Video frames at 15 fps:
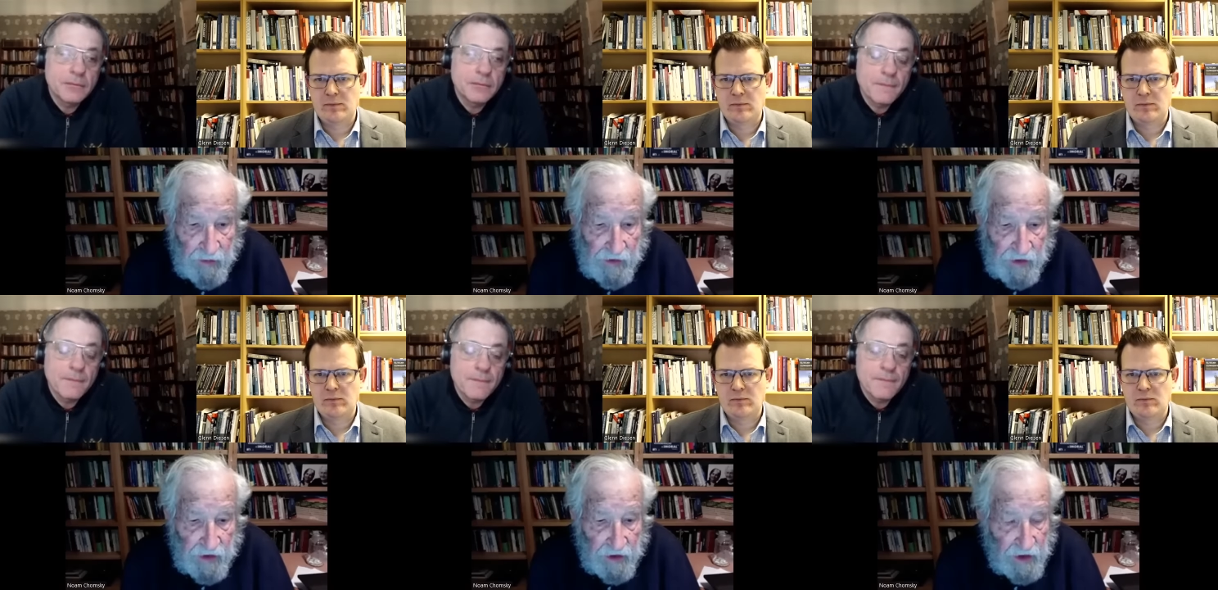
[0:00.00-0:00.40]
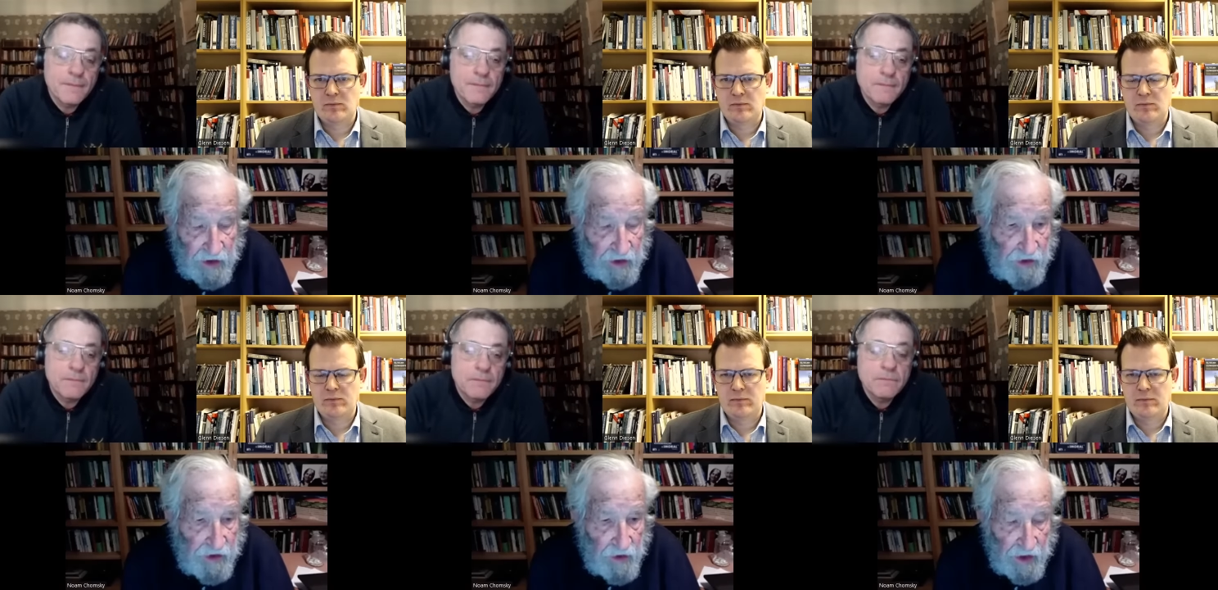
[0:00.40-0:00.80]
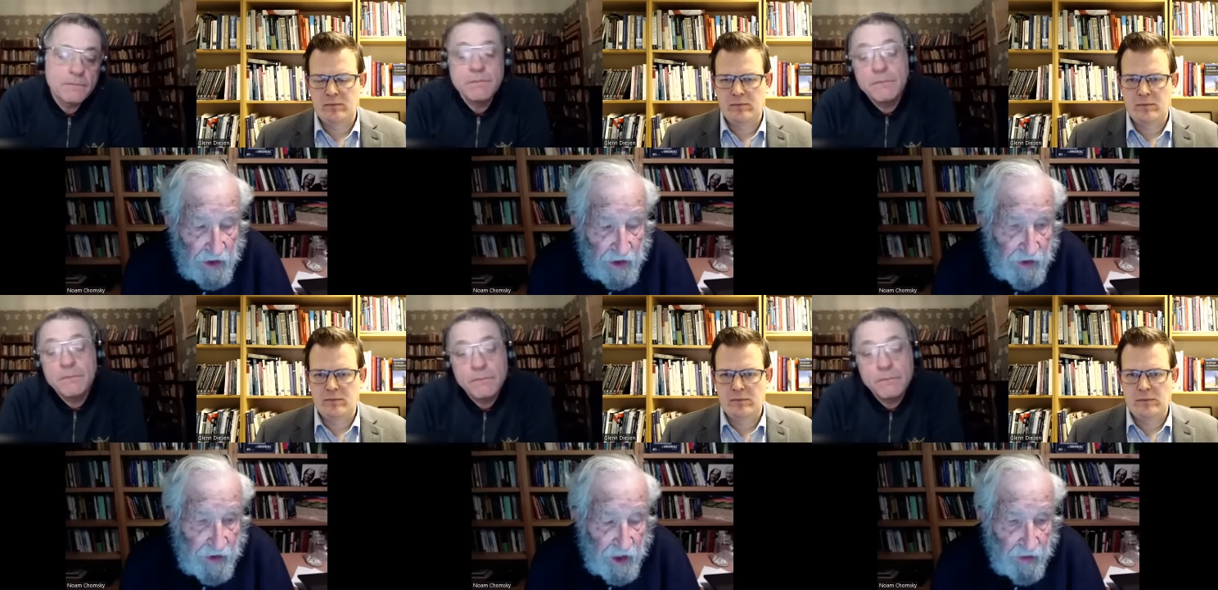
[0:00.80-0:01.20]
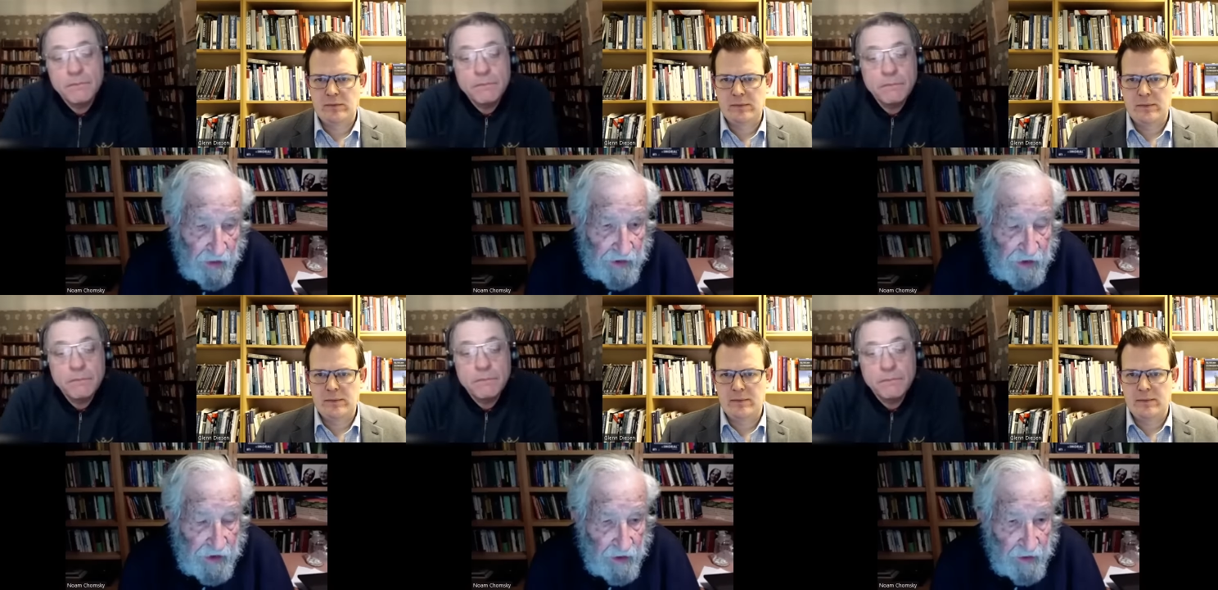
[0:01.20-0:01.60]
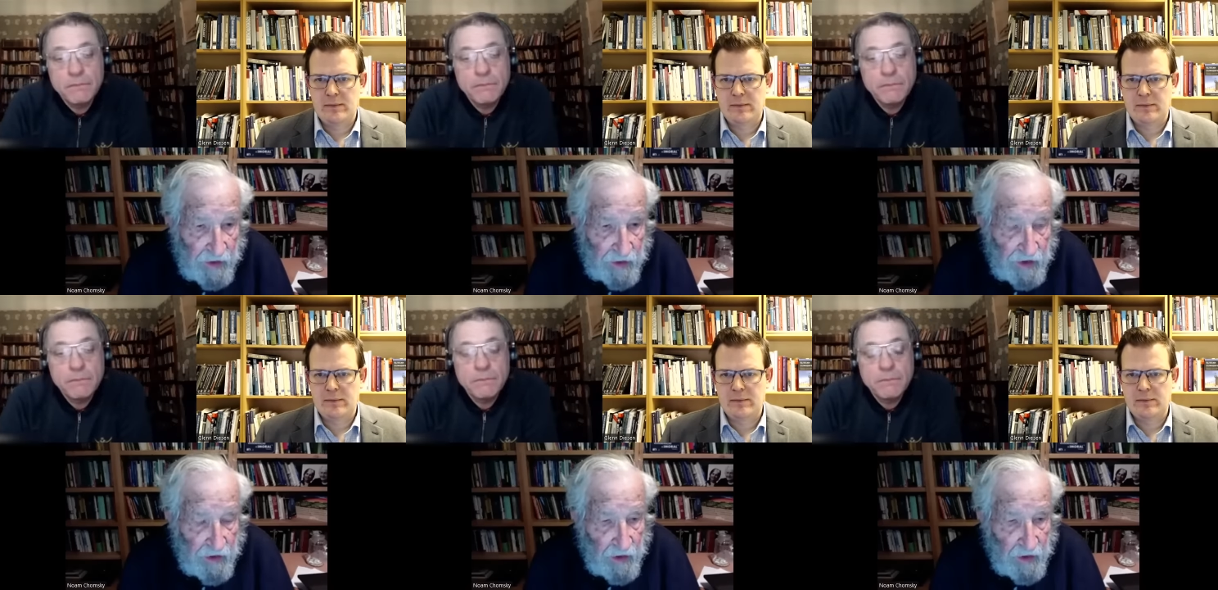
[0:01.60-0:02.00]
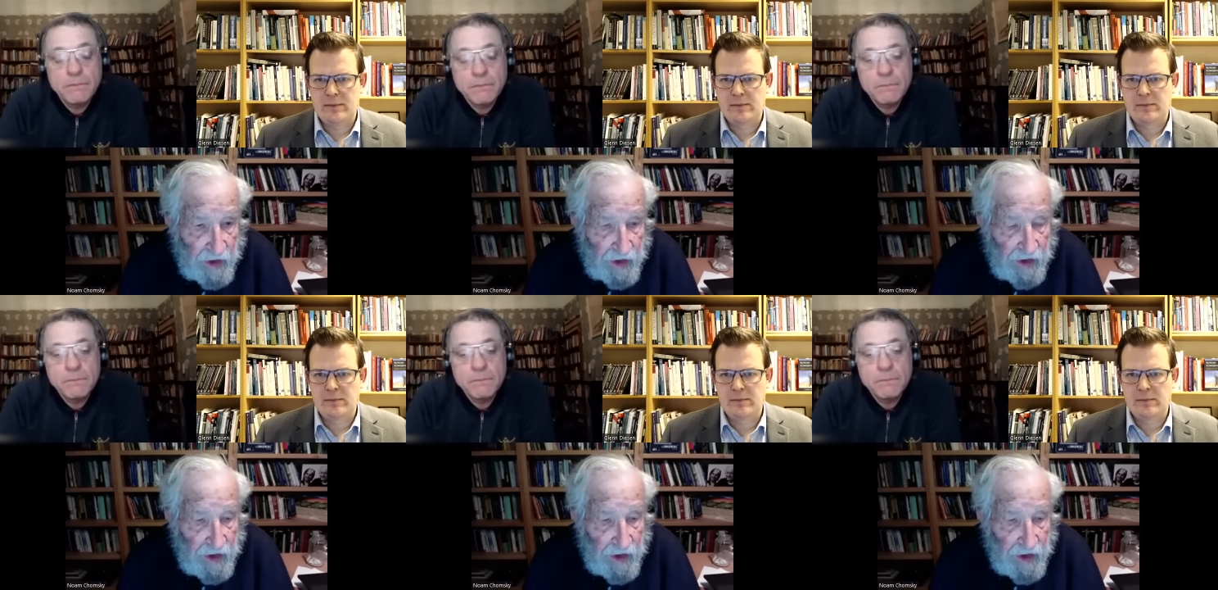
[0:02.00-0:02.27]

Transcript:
Speaker 1: so let's try to stop it some other way